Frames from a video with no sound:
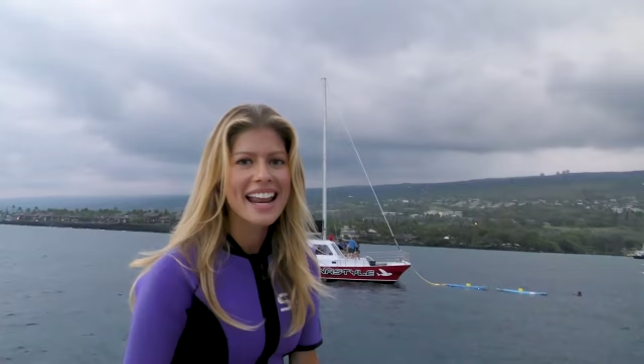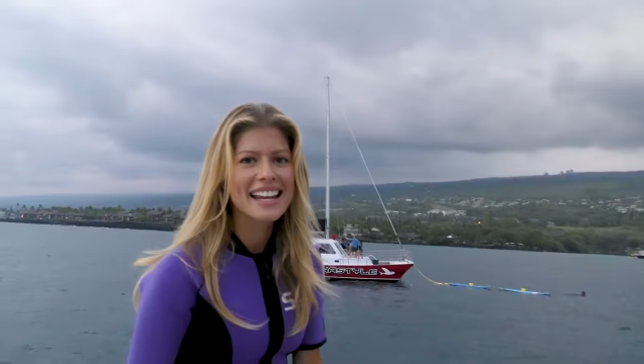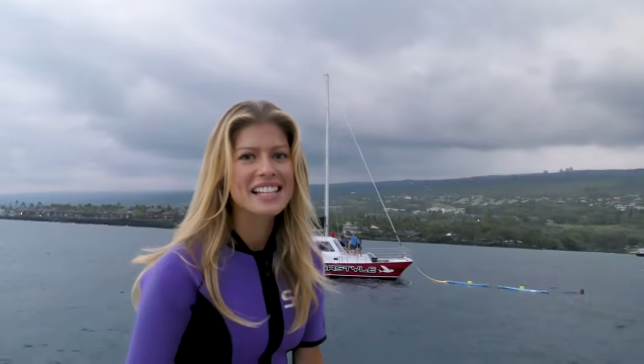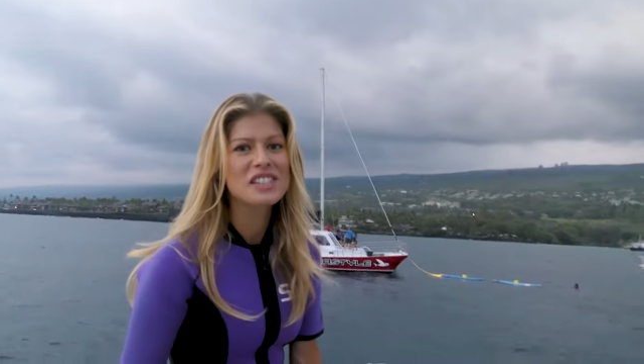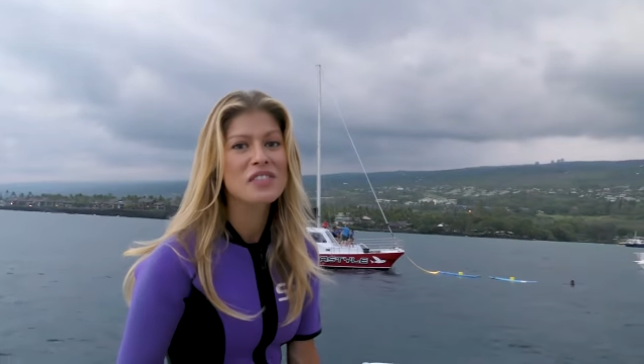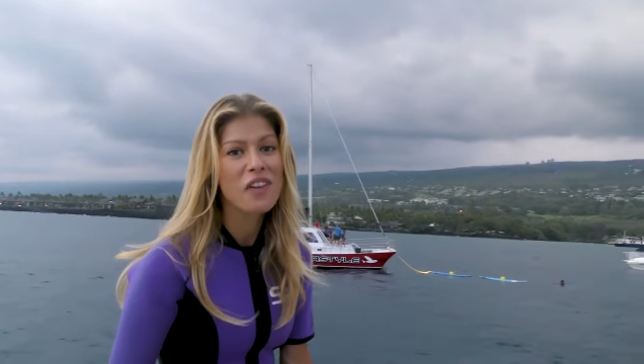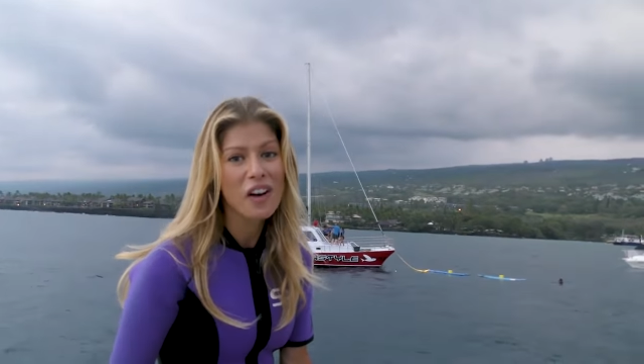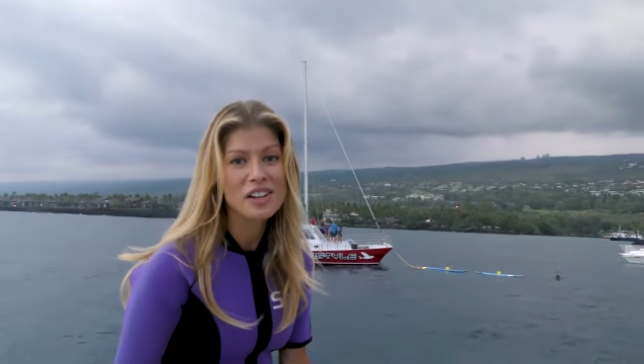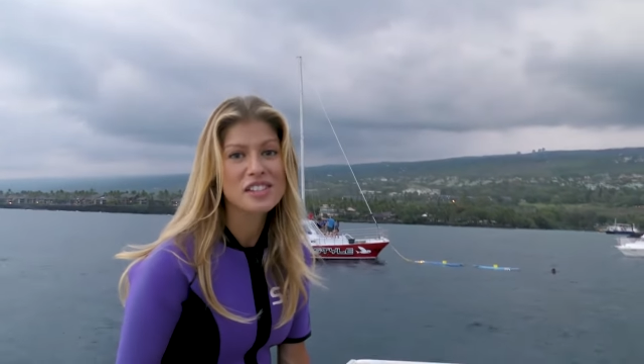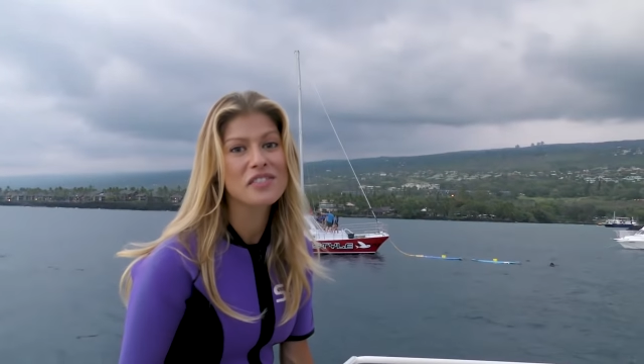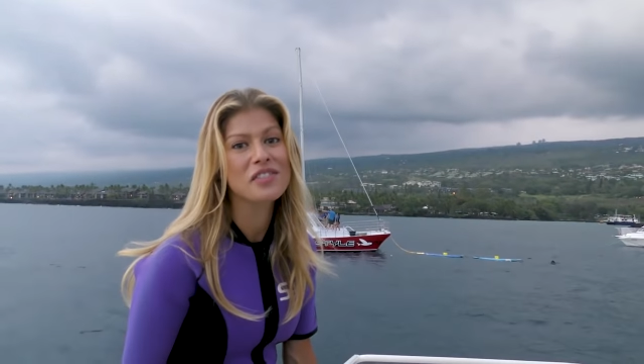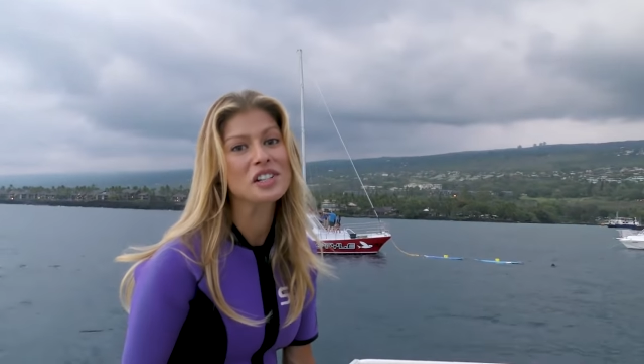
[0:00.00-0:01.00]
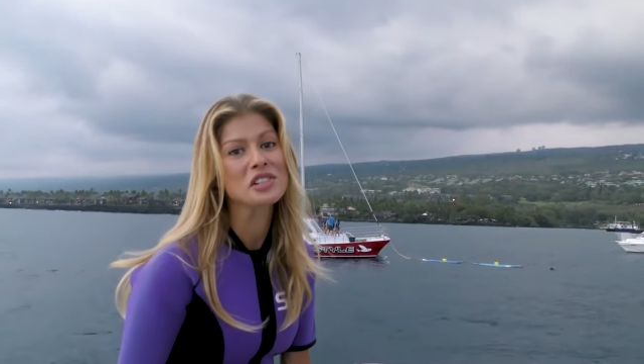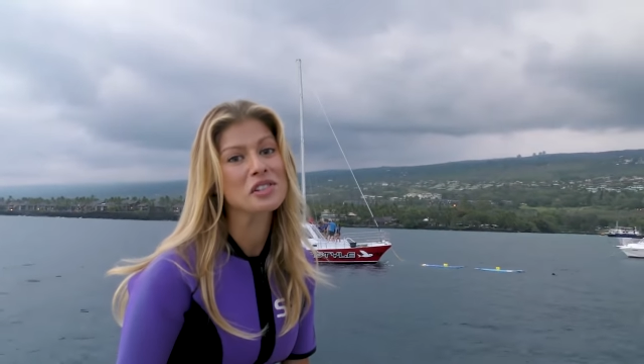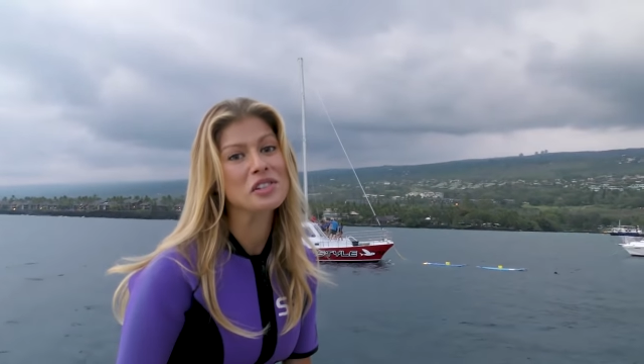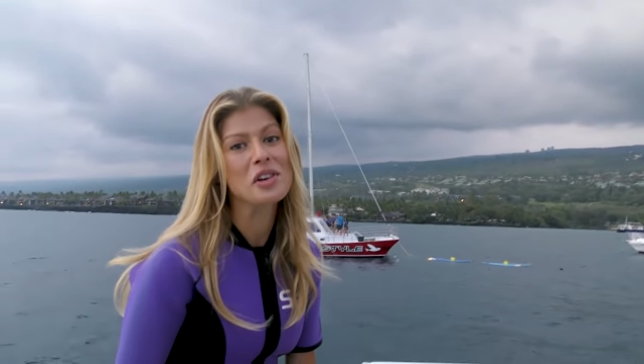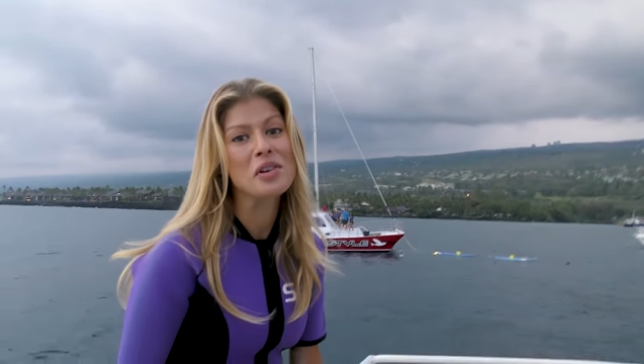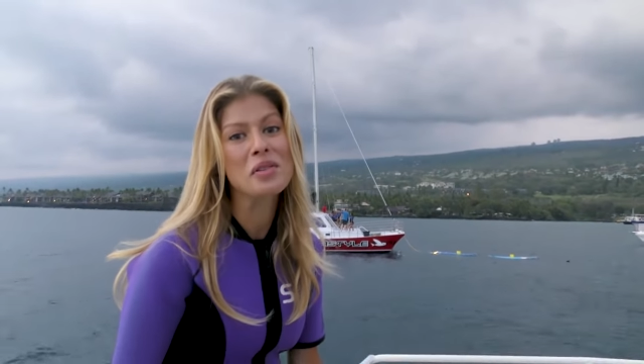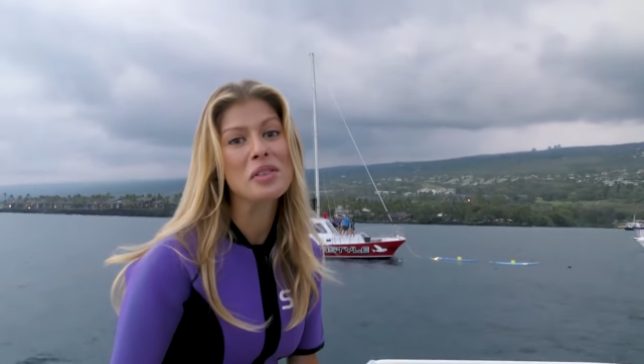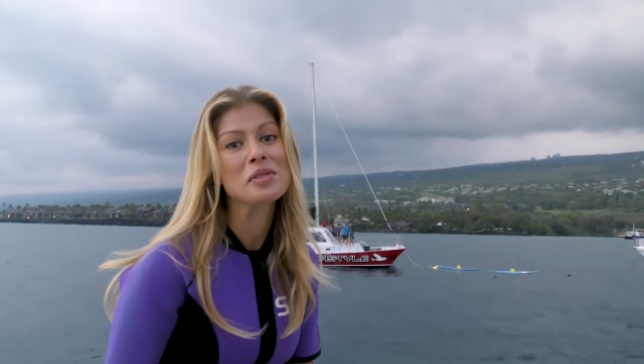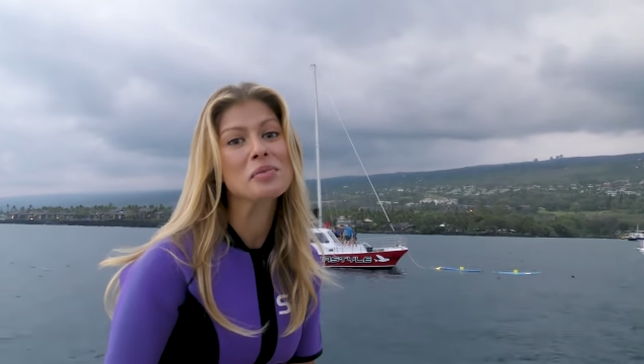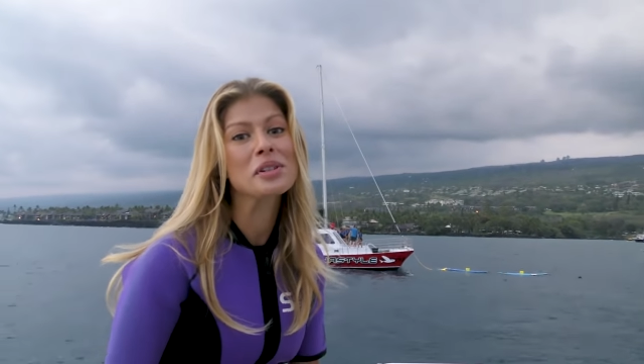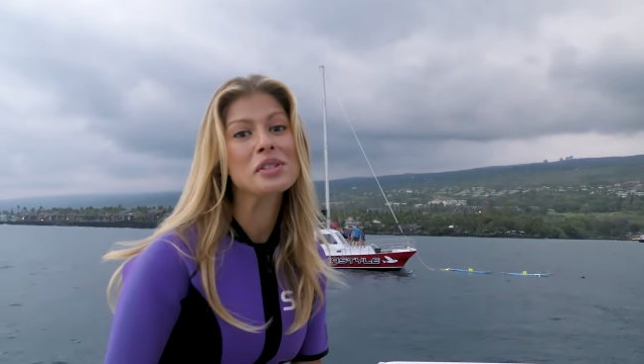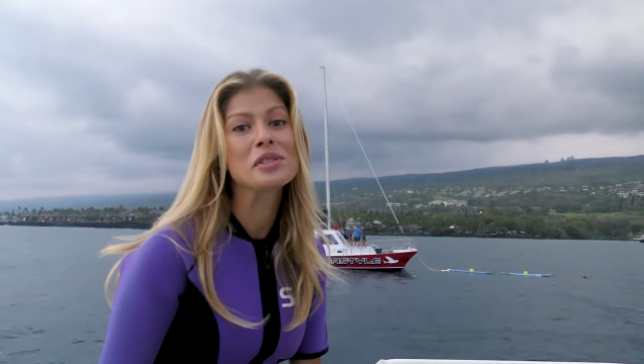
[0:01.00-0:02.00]
As far as adventures go,
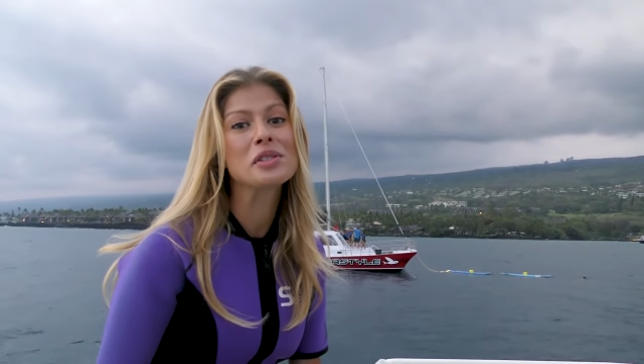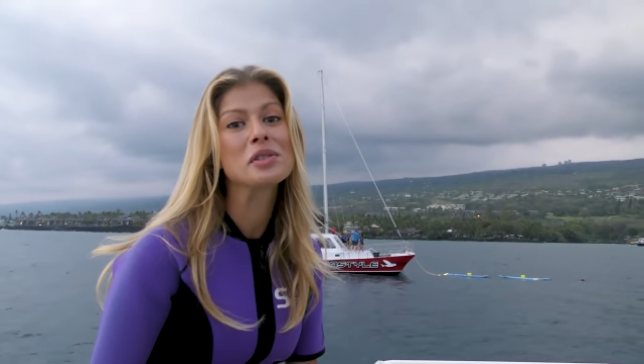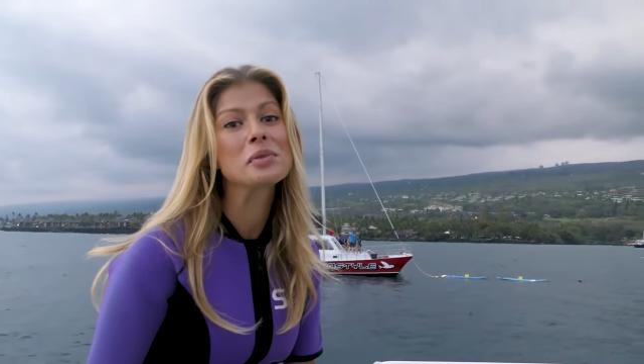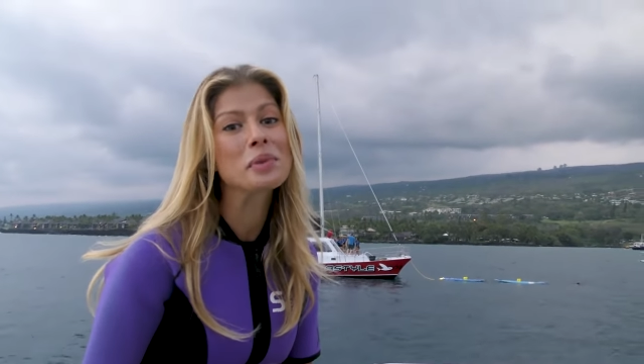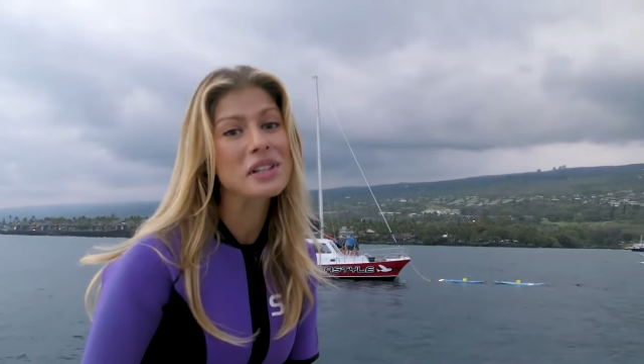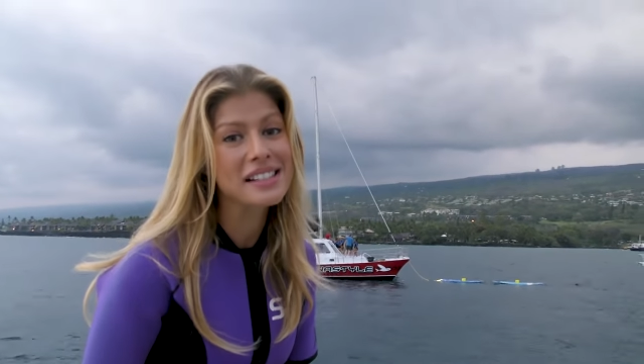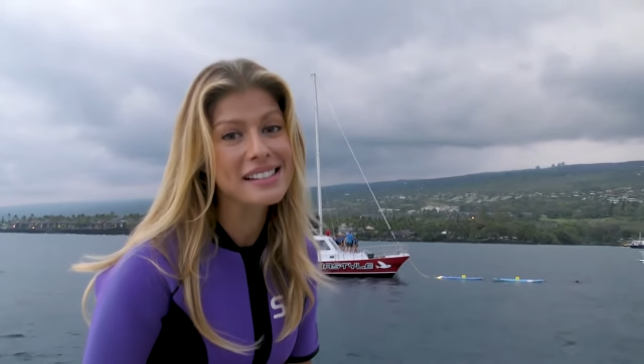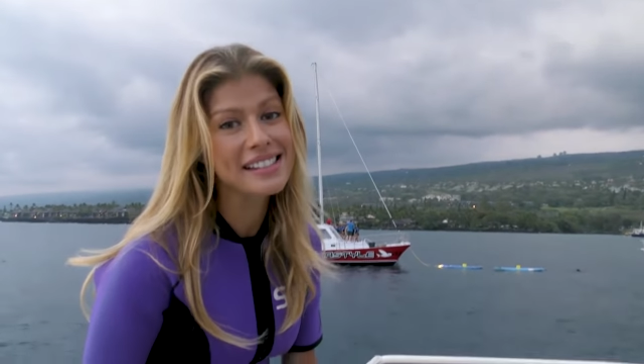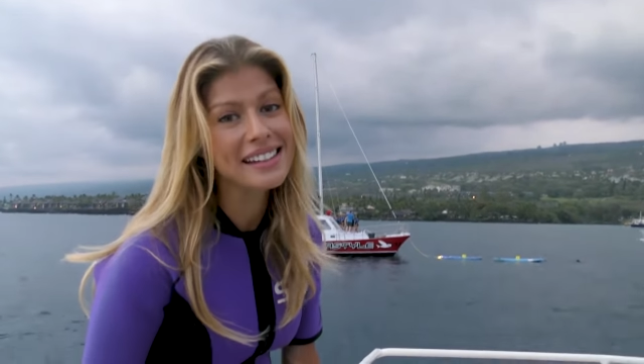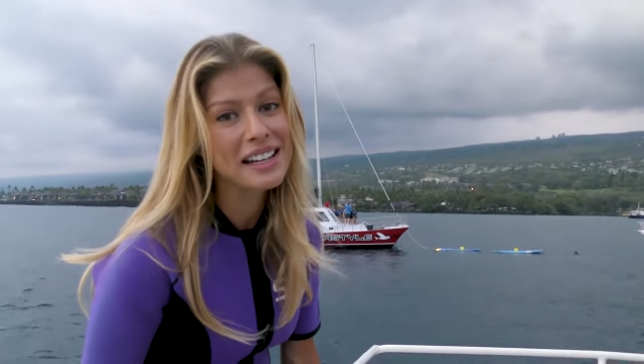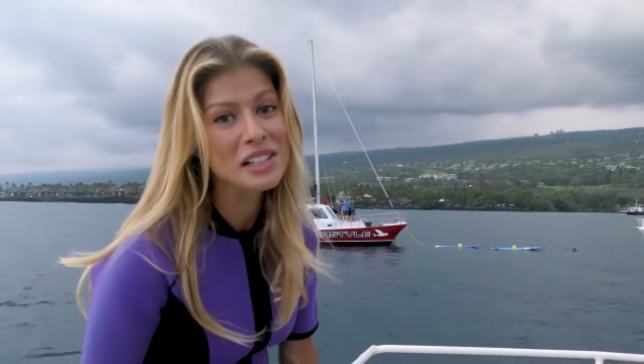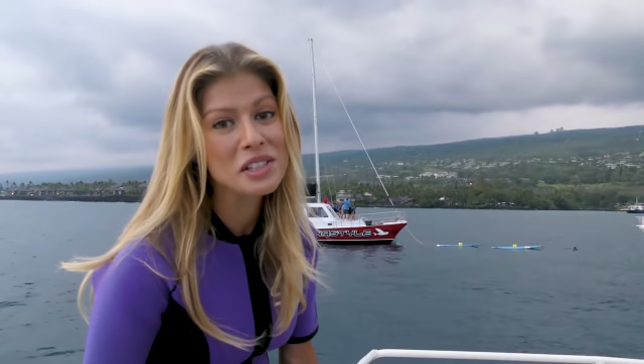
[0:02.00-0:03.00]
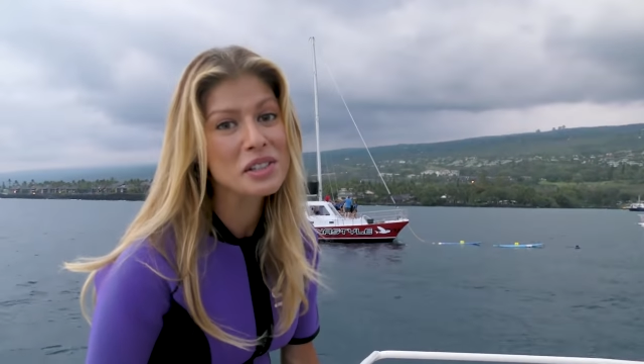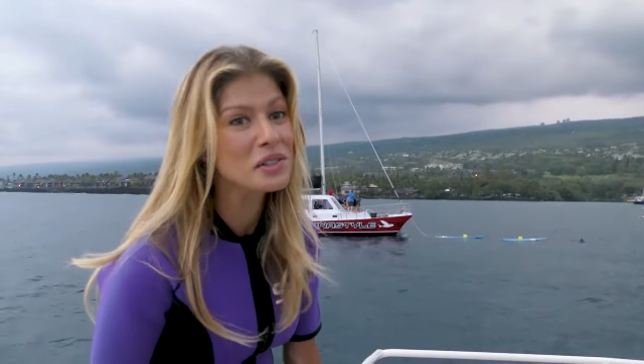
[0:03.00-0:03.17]
this one is super easy to get to.